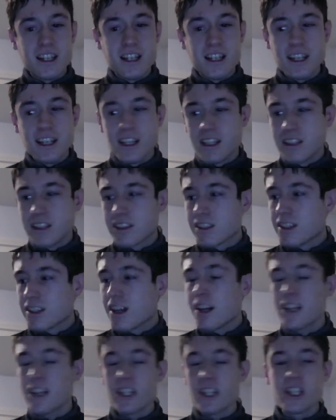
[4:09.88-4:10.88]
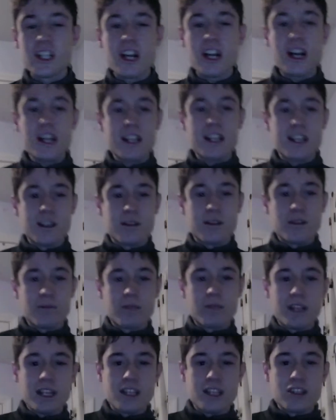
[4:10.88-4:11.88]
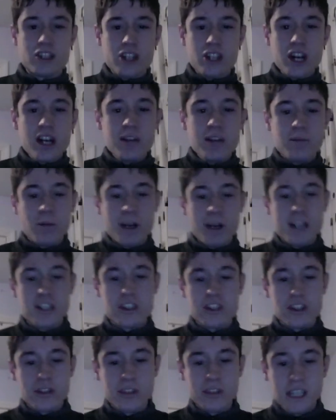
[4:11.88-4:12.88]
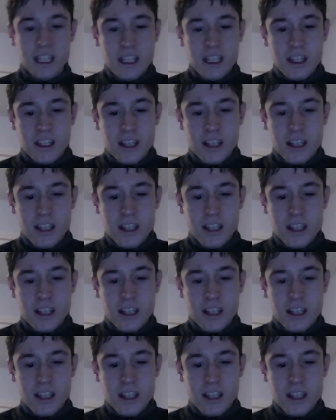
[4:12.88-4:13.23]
it's not shot in... It's shot in widescreen,